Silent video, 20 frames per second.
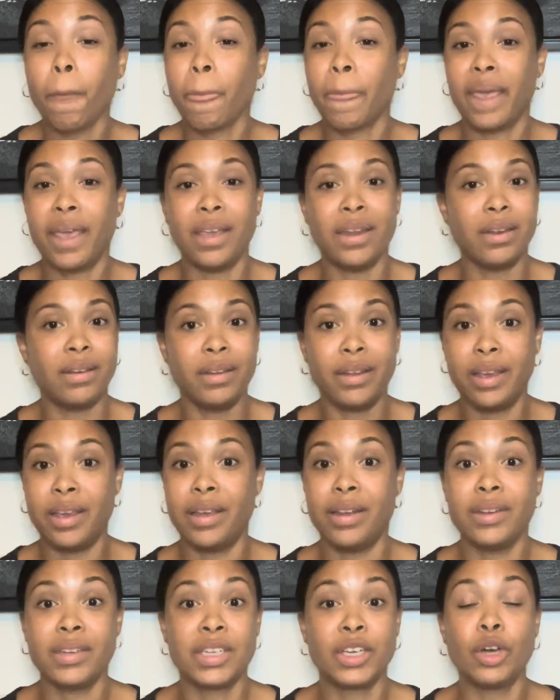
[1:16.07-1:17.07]

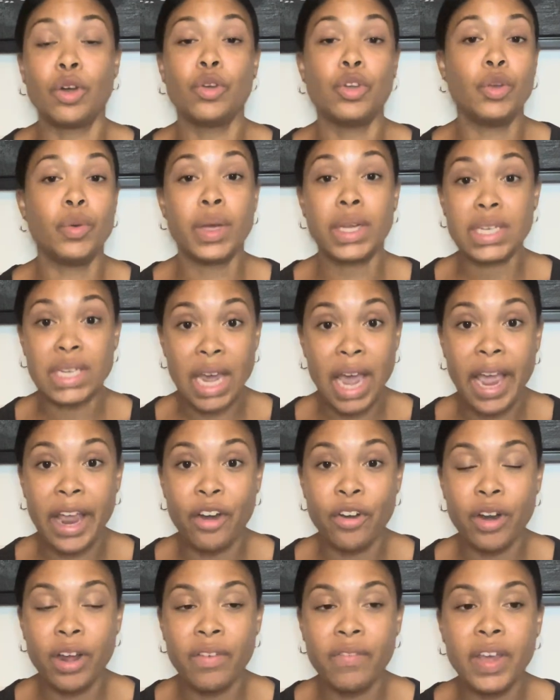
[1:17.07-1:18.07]
until you get
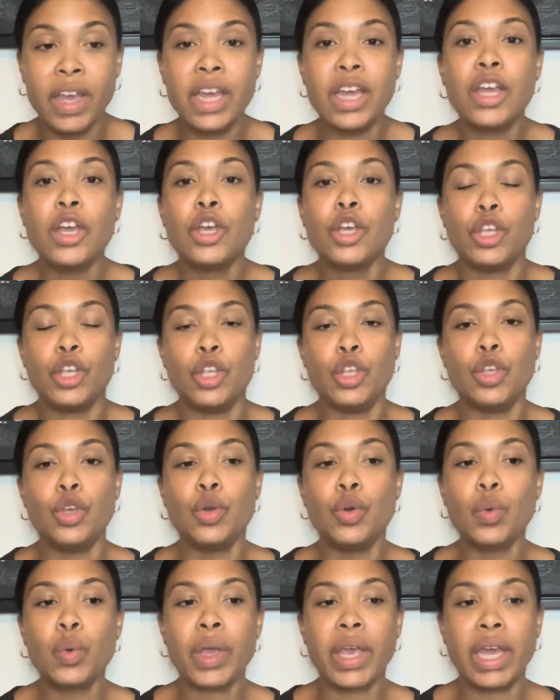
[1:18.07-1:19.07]
tired of it,
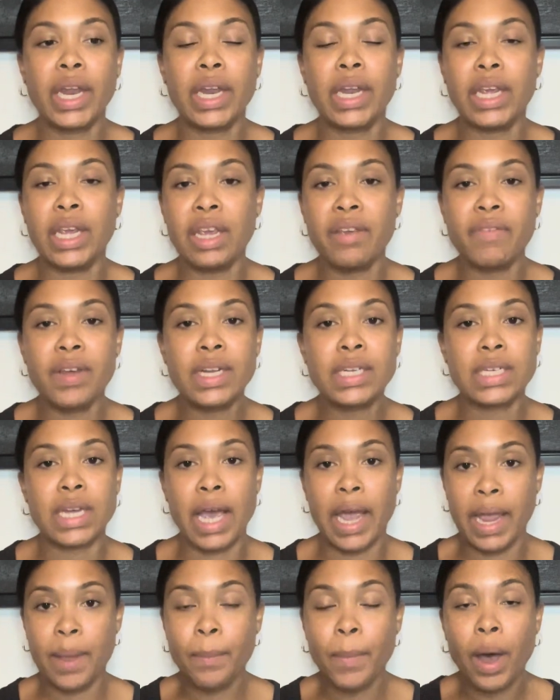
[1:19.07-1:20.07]
you can even
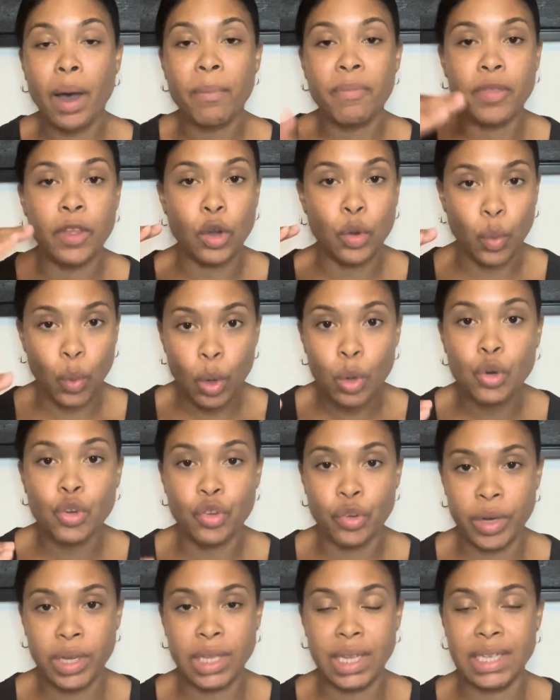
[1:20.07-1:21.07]
type up the
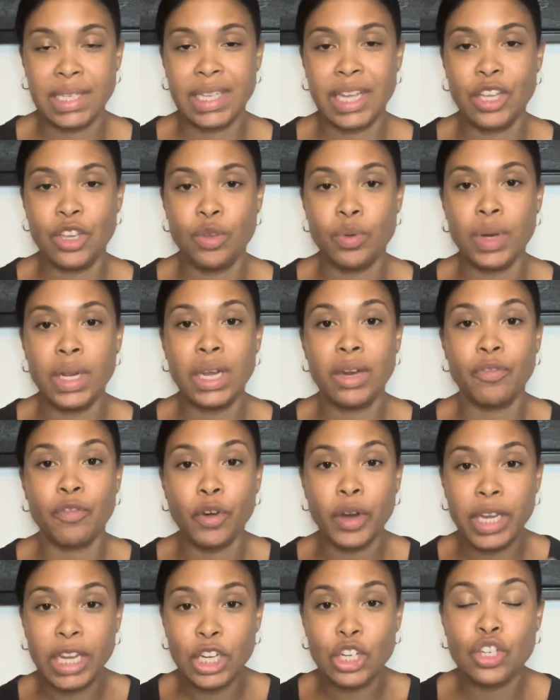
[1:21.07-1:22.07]
grocery list that you need
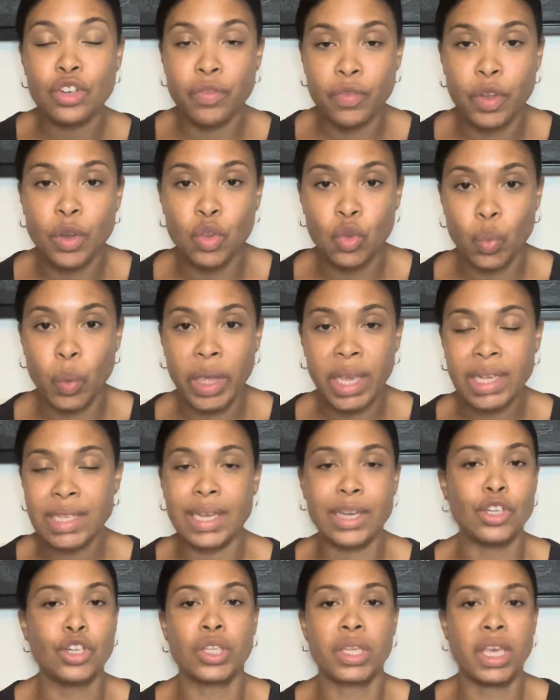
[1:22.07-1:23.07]
for each of those weeks
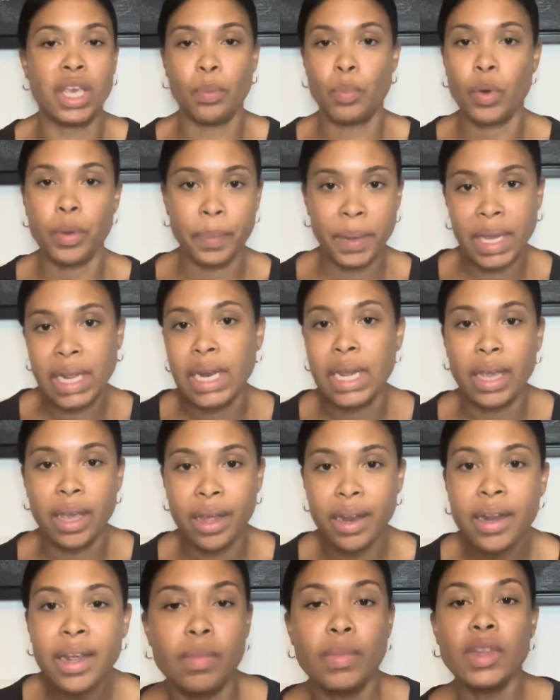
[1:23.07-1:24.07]
and just keep repeating it.